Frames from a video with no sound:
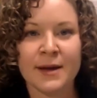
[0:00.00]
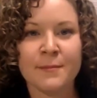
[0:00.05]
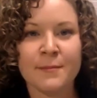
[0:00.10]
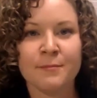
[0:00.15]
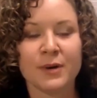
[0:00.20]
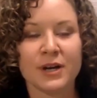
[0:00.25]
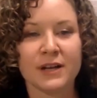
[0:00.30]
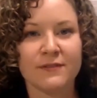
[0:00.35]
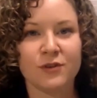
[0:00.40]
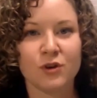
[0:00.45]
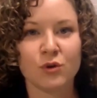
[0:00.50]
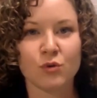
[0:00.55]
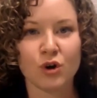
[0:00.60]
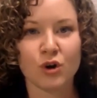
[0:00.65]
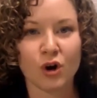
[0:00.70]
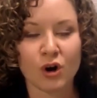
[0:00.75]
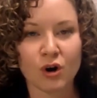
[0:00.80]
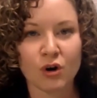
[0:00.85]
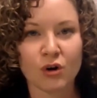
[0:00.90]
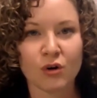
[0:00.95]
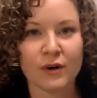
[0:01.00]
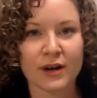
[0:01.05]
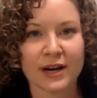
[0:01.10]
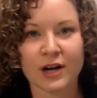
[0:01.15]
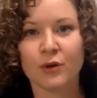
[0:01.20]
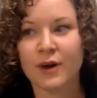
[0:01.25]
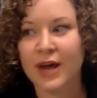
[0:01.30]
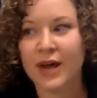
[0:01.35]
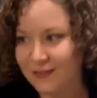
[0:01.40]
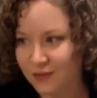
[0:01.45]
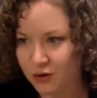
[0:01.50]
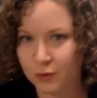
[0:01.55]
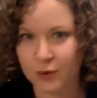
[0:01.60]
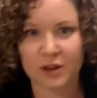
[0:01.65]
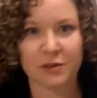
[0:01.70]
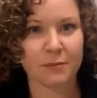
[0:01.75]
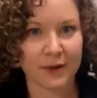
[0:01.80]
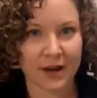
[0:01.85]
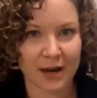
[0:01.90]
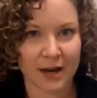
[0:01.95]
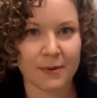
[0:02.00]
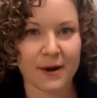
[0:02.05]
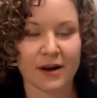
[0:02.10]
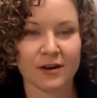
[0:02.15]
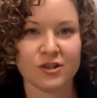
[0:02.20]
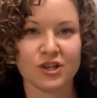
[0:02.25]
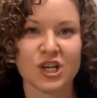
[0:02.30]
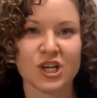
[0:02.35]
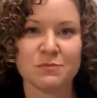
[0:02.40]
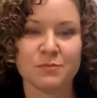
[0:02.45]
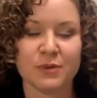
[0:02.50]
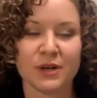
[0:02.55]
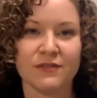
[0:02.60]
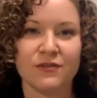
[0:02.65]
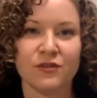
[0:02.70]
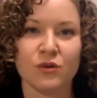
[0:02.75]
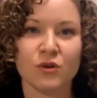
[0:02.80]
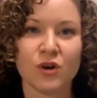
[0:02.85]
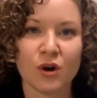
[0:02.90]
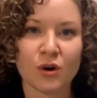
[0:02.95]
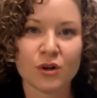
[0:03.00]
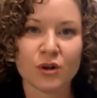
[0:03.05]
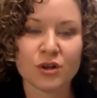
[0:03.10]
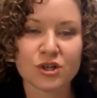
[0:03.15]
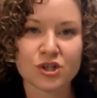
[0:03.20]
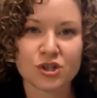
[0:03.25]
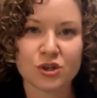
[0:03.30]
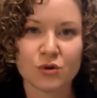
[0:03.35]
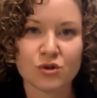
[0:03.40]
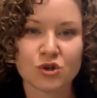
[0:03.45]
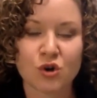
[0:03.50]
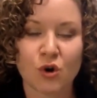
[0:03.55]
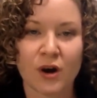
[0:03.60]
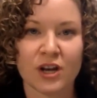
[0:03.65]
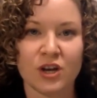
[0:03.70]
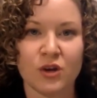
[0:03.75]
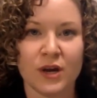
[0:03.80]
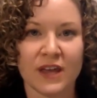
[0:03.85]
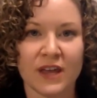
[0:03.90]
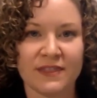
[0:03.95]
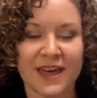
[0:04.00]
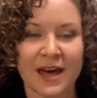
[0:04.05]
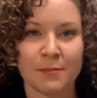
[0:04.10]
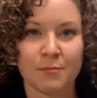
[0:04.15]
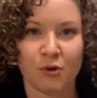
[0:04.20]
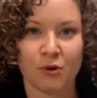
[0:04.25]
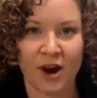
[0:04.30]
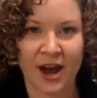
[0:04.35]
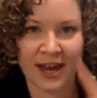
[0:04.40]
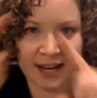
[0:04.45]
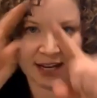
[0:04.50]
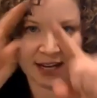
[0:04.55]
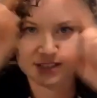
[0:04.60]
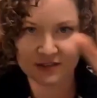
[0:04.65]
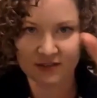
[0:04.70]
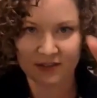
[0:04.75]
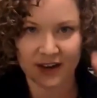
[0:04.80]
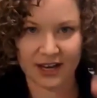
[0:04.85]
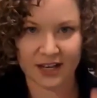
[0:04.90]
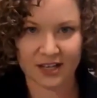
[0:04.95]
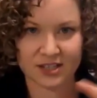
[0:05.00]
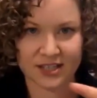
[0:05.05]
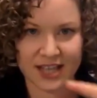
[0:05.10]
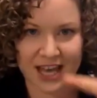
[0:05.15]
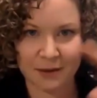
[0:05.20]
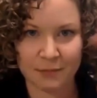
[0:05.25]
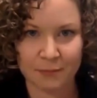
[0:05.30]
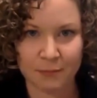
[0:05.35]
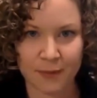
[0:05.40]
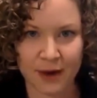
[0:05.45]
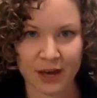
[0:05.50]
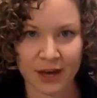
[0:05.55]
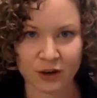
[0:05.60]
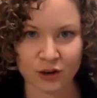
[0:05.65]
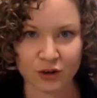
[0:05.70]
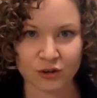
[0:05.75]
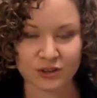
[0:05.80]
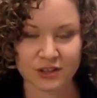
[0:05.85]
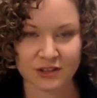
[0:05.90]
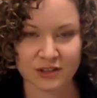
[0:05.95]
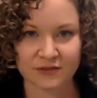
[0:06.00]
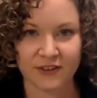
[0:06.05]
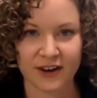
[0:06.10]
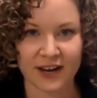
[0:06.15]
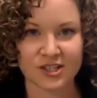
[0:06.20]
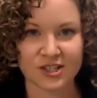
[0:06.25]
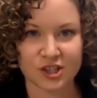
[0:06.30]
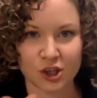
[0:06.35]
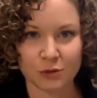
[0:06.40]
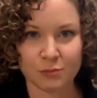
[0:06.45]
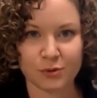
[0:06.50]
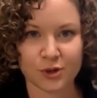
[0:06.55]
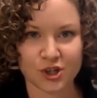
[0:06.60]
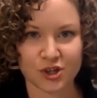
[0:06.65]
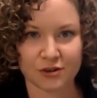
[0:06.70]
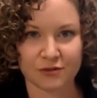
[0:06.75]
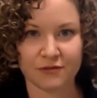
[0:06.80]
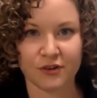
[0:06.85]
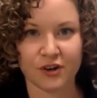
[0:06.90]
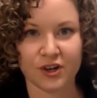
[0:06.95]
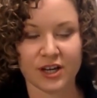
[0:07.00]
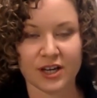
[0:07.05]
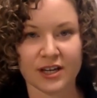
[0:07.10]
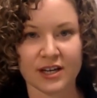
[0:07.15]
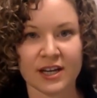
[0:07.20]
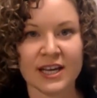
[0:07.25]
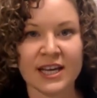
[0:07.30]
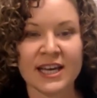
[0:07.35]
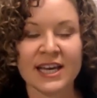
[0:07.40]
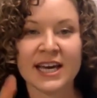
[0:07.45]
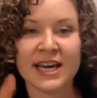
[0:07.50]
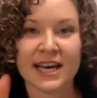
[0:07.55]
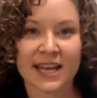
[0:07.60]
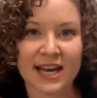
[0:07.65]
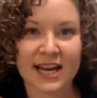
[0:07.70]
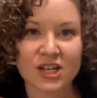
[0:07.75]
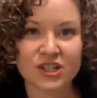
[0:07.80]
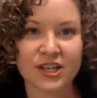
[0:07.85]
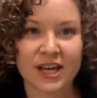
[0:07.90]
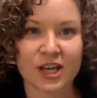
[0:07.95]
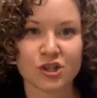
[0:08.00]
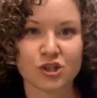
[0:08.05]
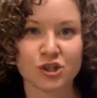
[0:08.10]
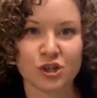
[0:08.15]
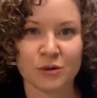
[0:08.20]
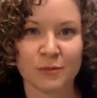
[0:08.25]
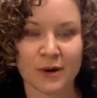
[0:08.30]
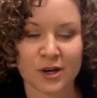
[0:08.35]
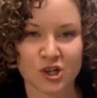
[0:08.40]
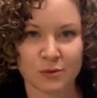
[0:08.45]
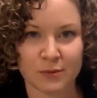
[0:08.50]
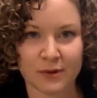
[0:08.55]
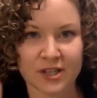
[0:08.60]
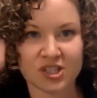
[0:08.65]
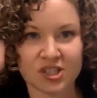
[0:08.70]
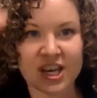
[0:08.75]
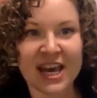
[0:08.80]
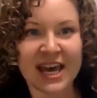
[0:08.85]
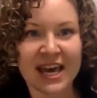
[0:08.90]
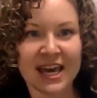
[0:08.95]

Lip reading: But if you go, and I don't have it with me, I apologize, but if you go to the shoe store and you get that Brannock device, that metal device that you put your foot in, it actually has two measurements.